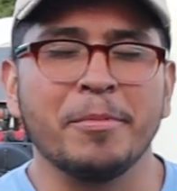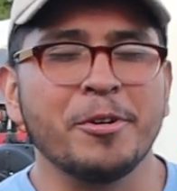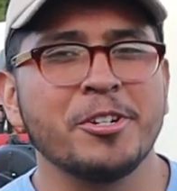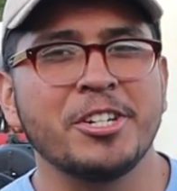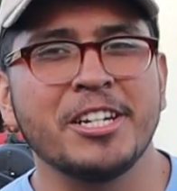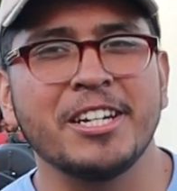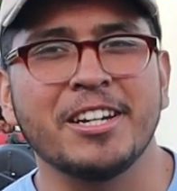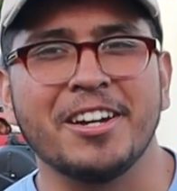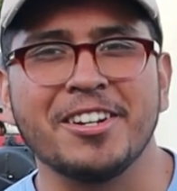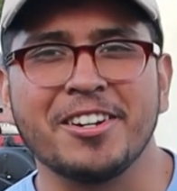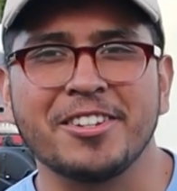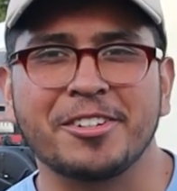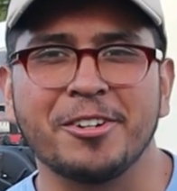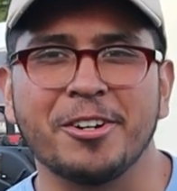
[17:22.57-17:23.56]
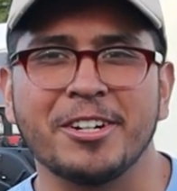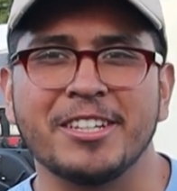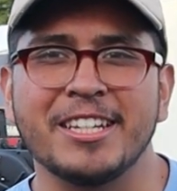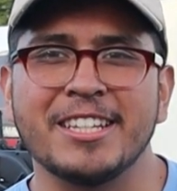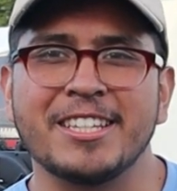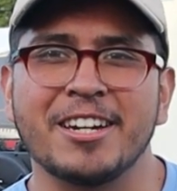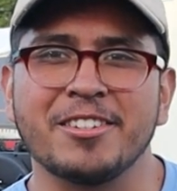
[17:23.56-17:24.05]

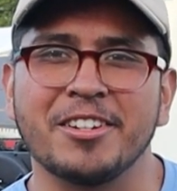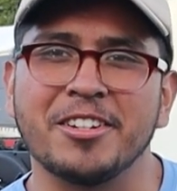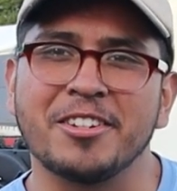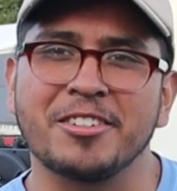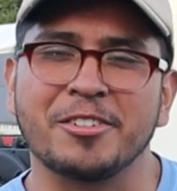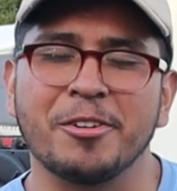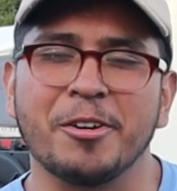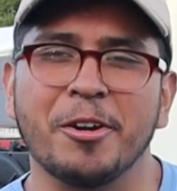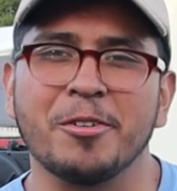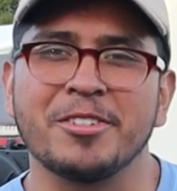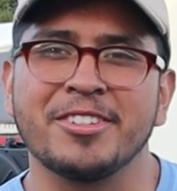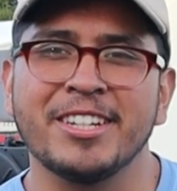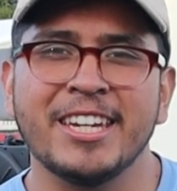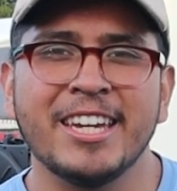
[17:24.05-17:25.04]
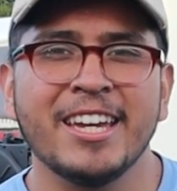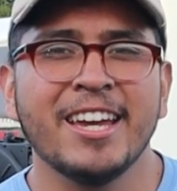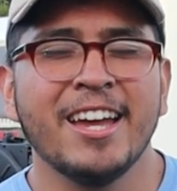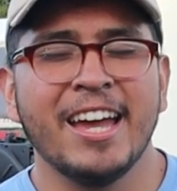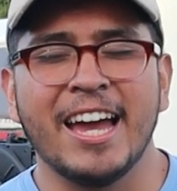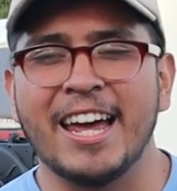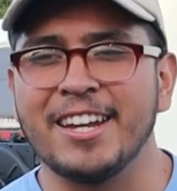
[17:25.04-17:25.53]
bougie_details_OC,
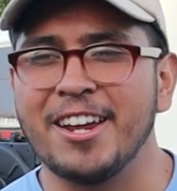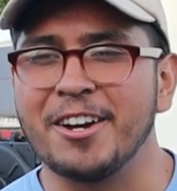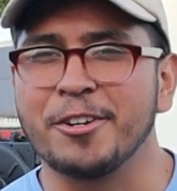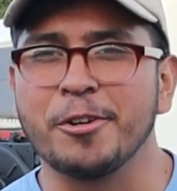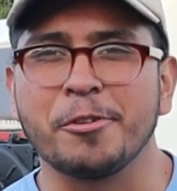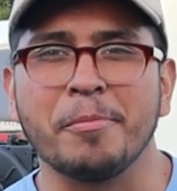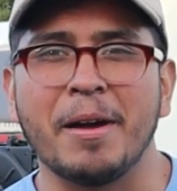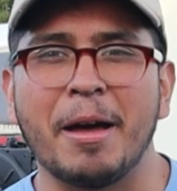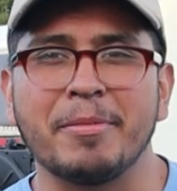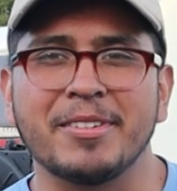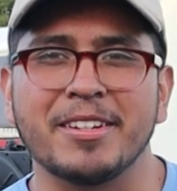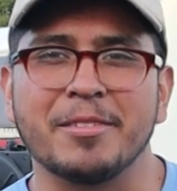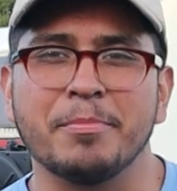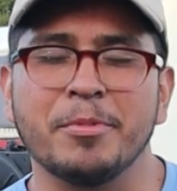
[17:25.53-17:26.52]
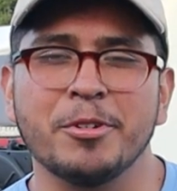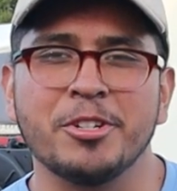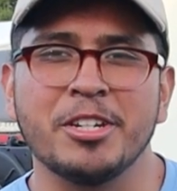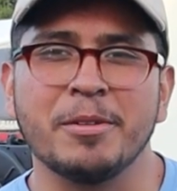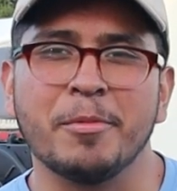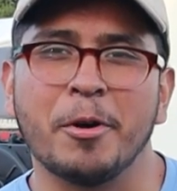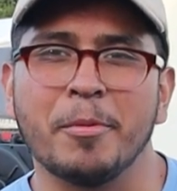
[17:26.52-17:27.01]
and on Google Maps, that's
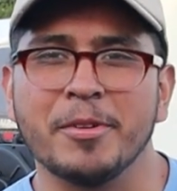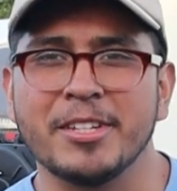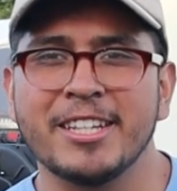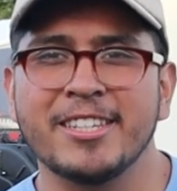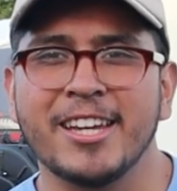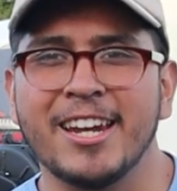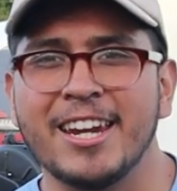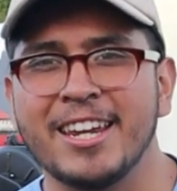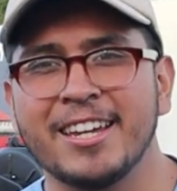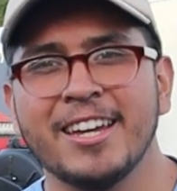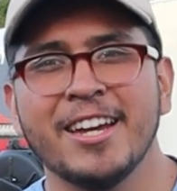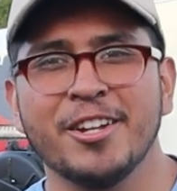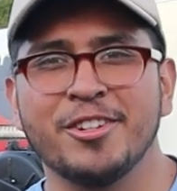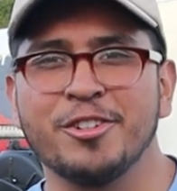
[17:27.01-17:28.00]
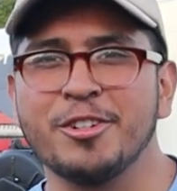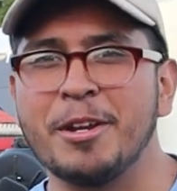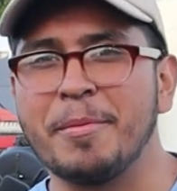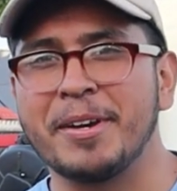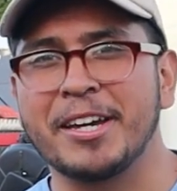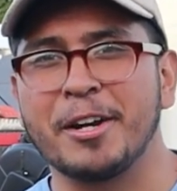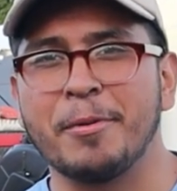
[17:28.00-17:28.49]
Bougie Mobile Detailing. Soon I'm
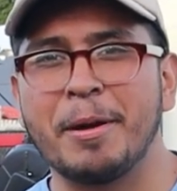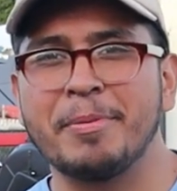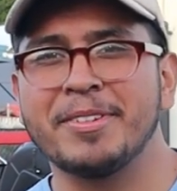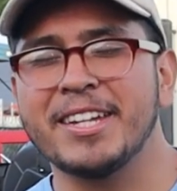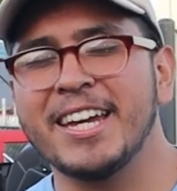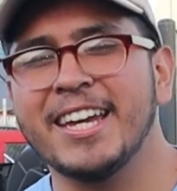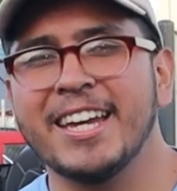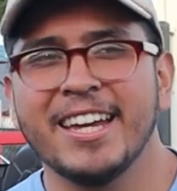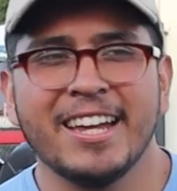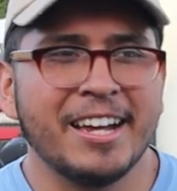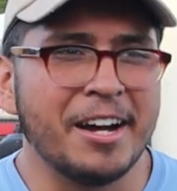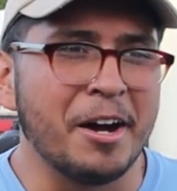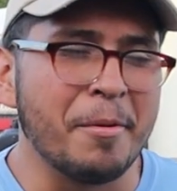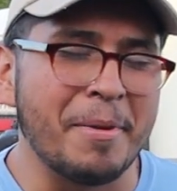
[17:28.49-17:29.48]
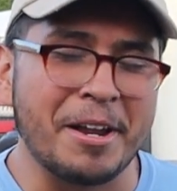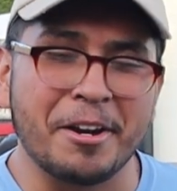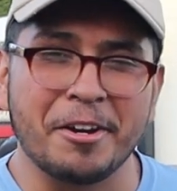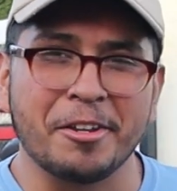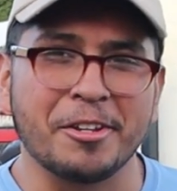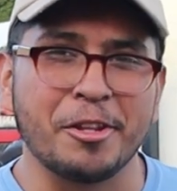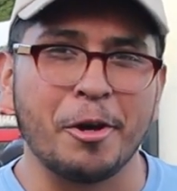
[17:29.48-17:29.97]
gonna get a website. I don't
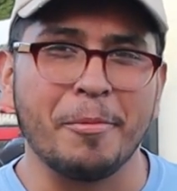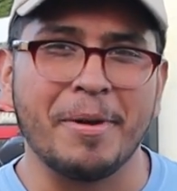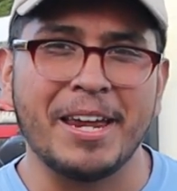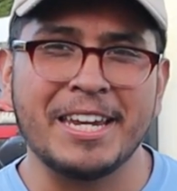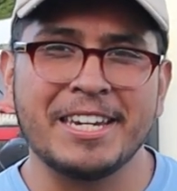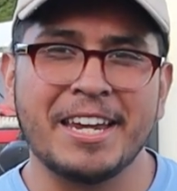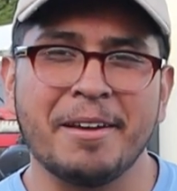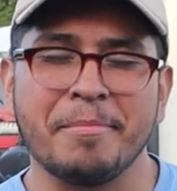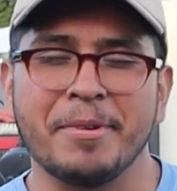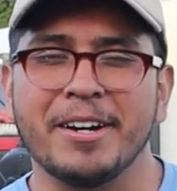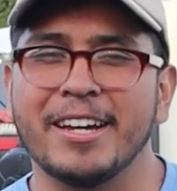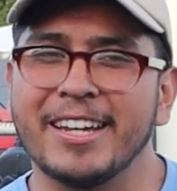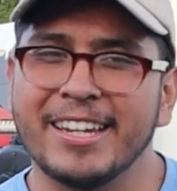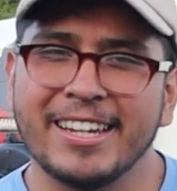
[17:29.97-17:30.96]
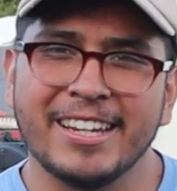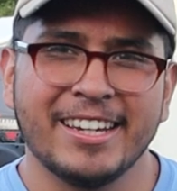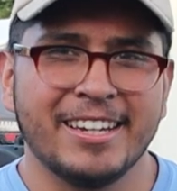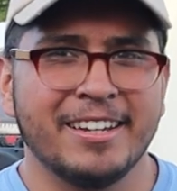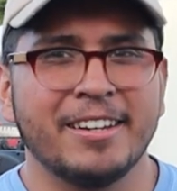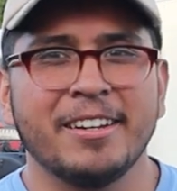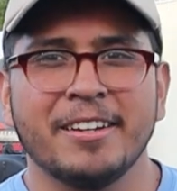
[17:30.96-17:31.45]
know the domain yet, but
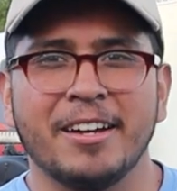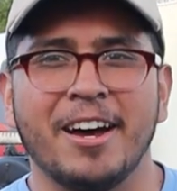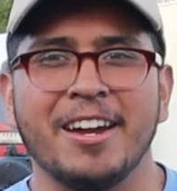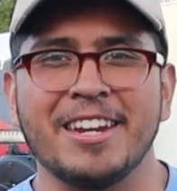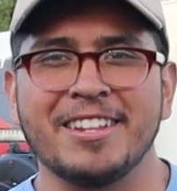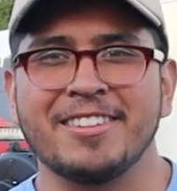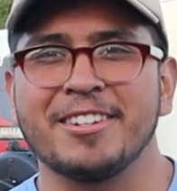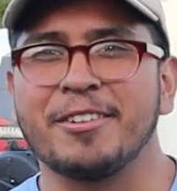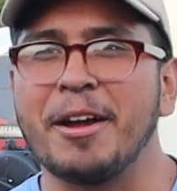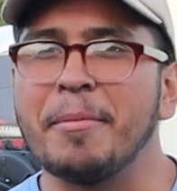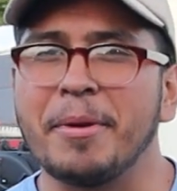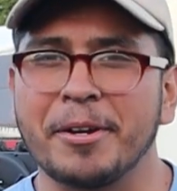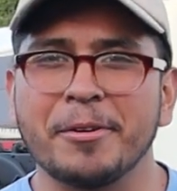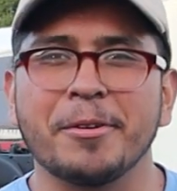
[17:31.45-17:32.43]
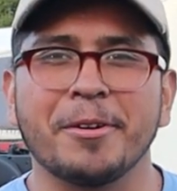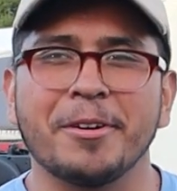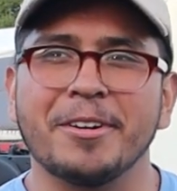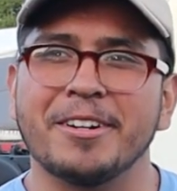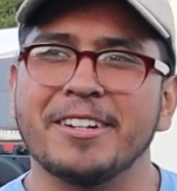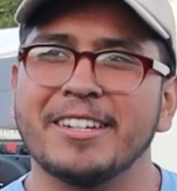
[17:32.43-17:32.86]
on Instagram and Google.